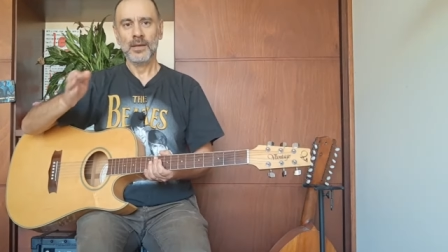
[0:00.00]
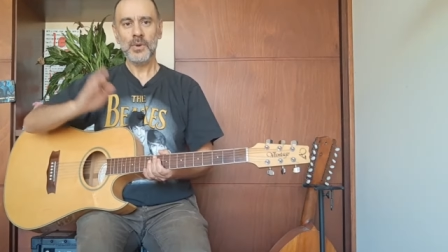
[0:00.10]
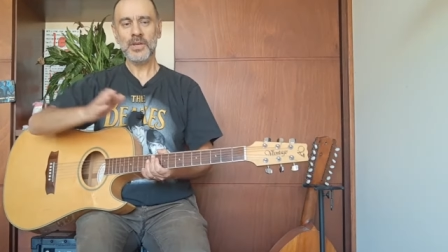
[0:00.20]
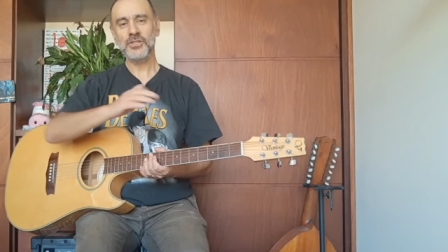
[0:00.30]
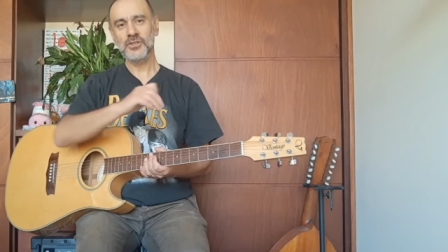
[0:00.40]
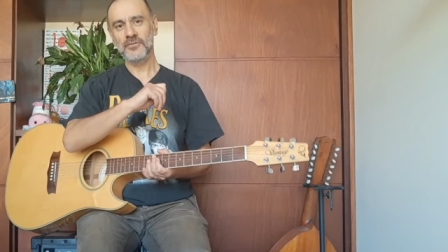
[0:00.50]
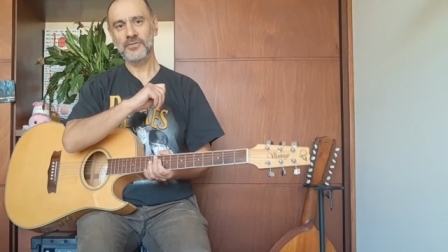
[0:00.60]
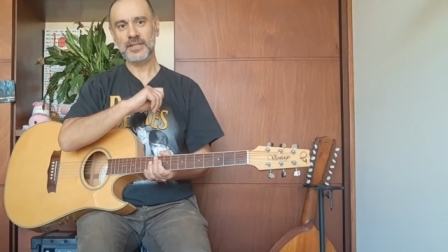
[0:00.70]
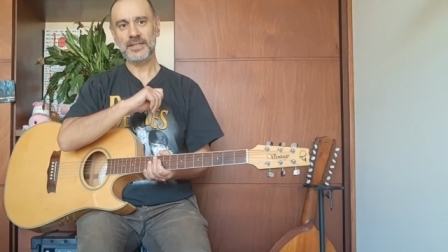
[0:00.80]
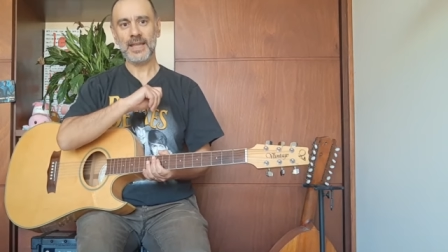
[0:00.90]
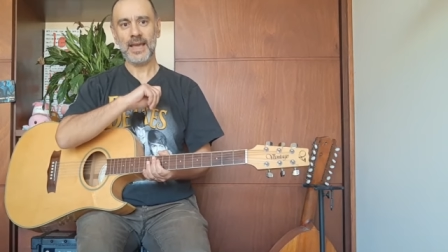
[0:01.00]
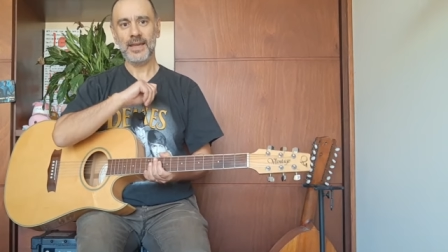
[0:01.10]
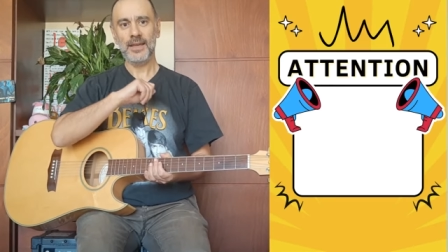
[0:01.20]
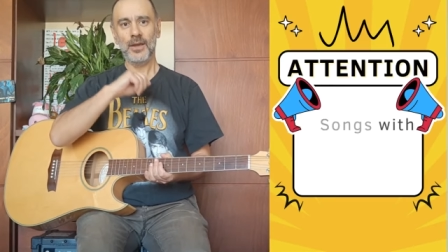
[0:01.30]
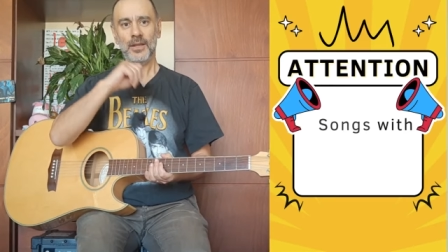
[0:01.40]
Question of the
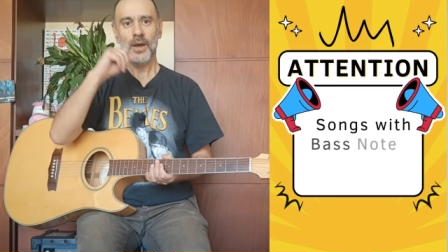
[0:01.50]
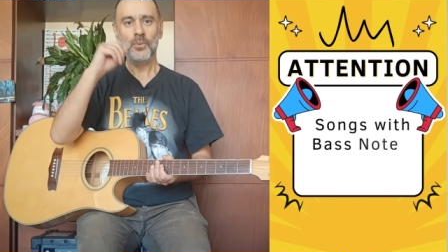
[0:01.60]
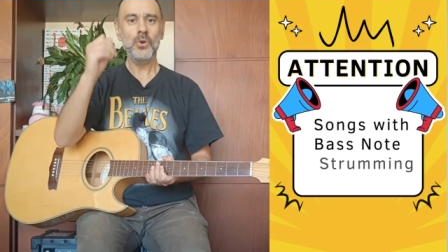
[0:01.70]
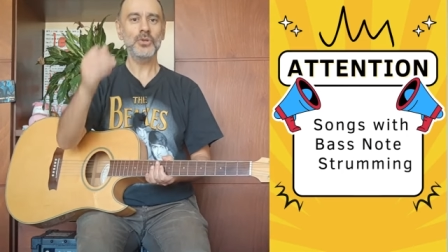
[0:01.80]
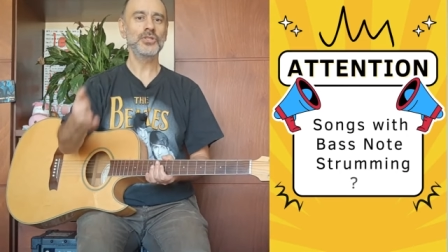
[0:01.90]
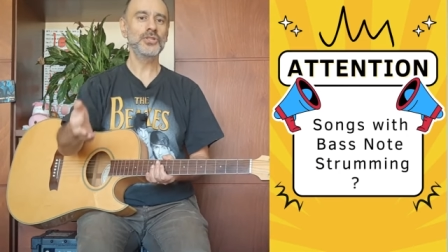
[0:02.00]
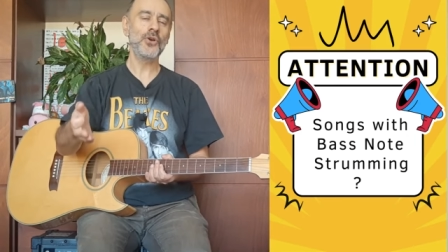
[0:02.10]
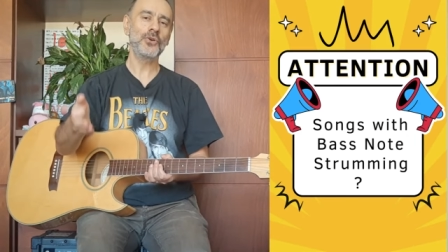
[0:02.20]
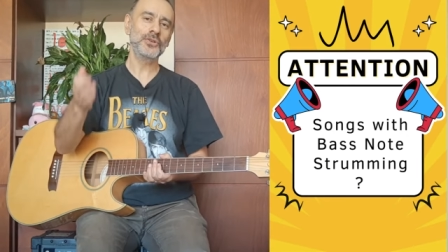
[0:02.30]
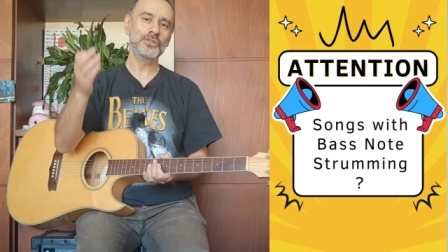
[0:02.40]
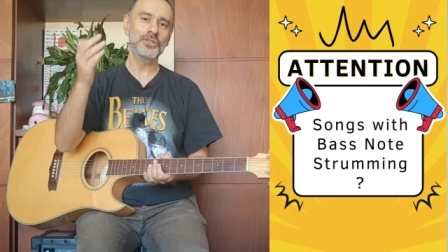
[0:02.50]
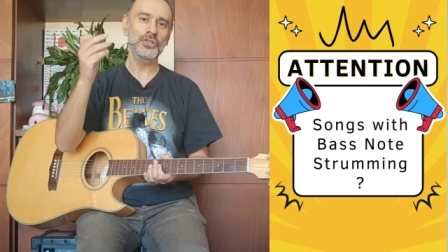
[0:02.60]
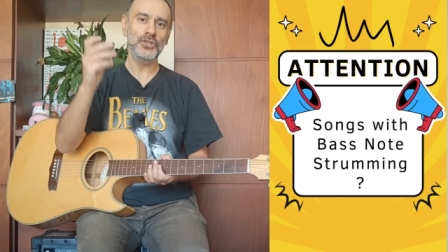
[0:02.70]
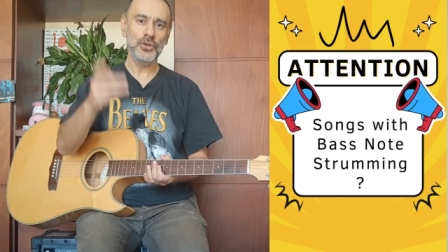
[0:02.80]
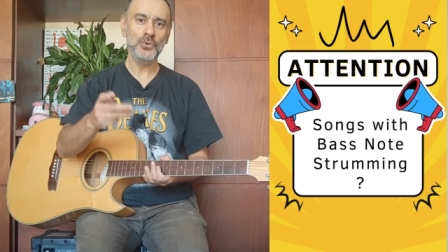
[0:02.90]
day. Now, what songs do
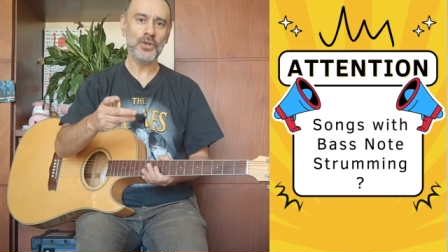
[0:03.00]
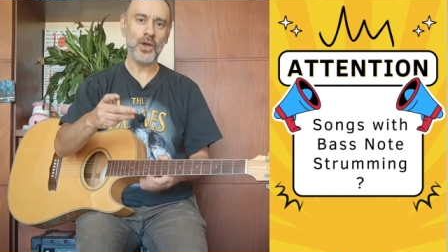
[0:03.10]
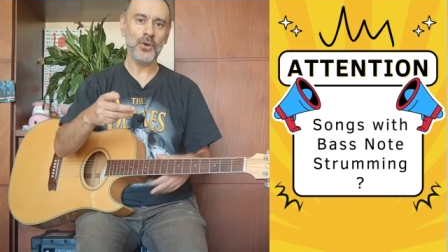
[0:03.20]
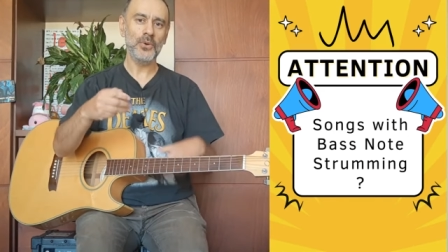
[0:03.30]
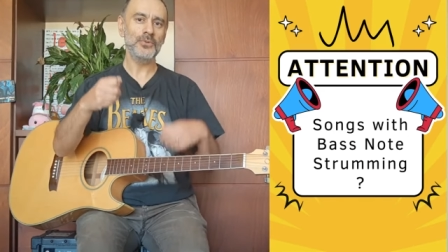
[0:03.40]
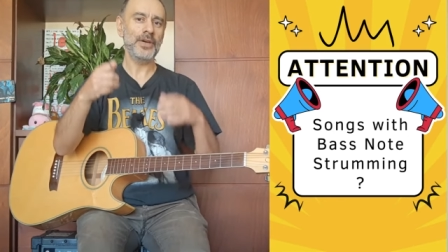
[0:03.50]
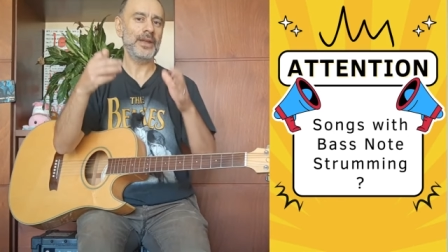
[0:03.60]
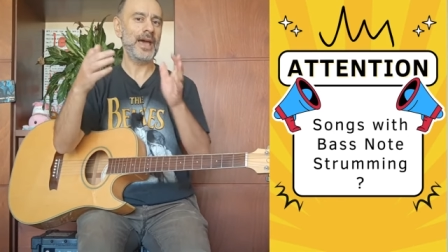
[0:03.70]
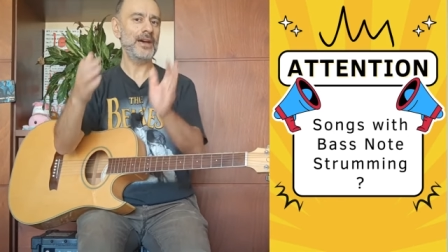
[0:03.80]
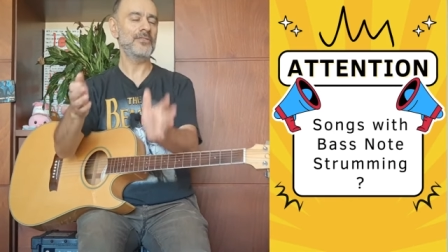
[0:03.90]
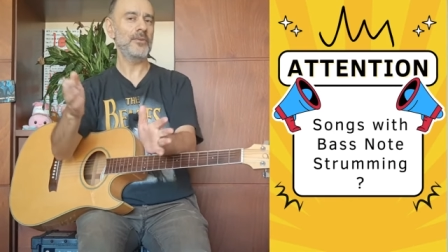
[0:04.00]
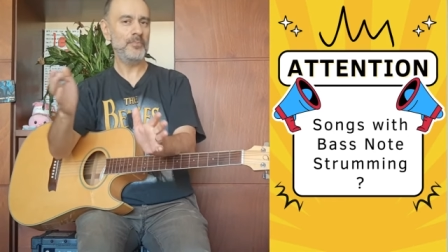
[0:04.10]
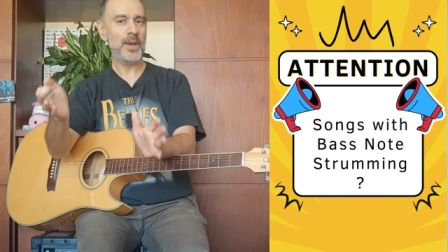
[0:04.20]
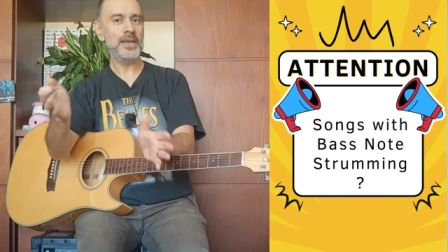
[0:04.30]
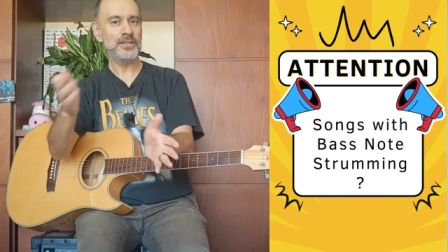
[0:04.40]
you know that have
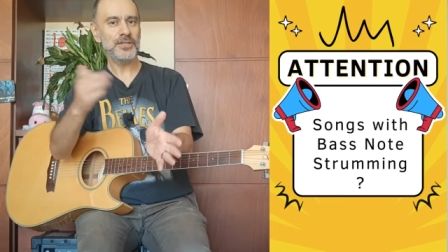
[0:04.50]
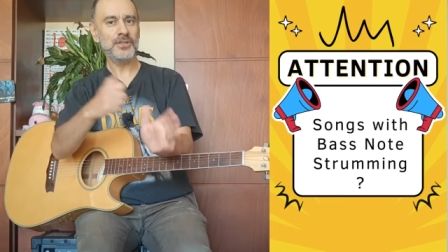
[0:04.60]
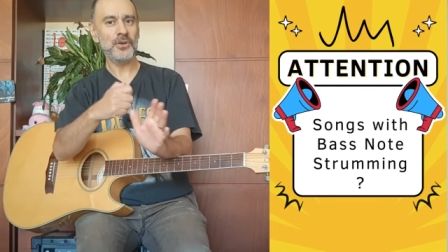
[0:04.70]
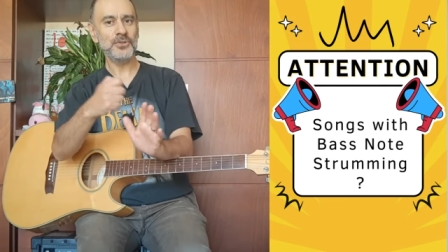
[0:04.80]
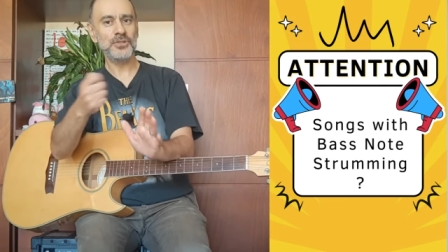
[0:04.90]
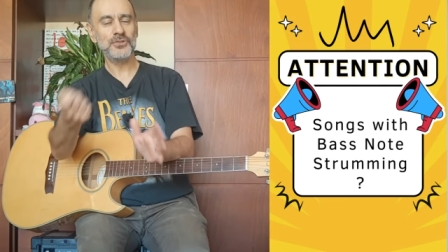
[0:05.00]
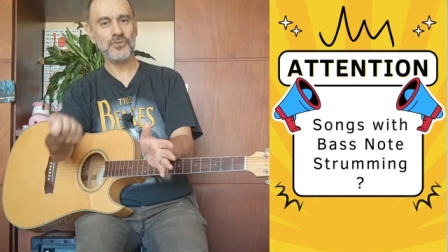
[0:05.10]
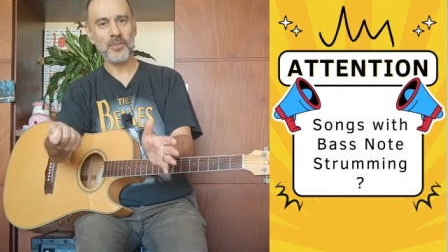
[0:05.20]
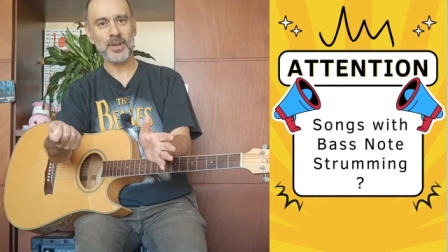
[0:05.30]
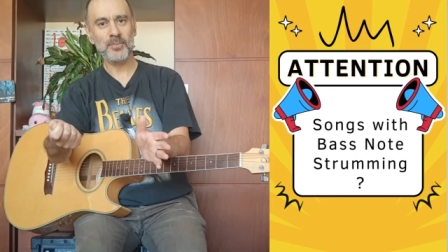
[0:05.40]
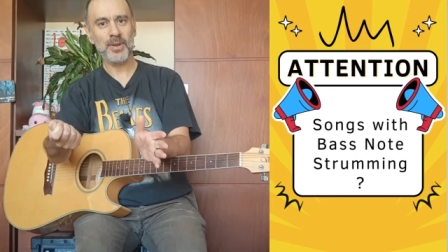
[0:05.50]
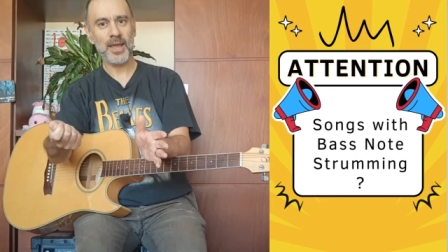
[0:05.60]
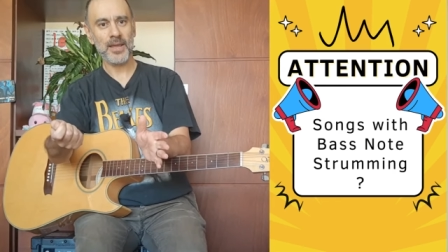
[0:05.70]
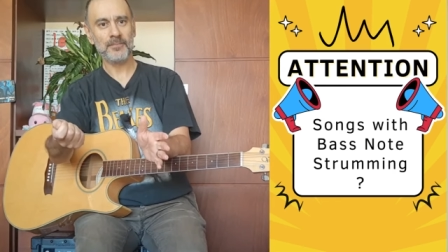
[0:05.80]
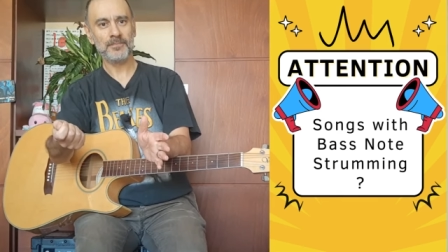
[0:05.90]
bass note strumming
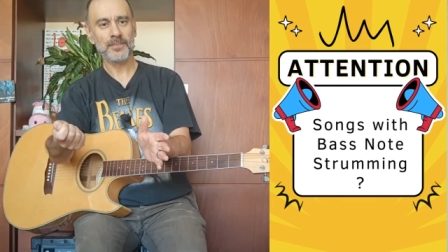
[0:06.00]
playing?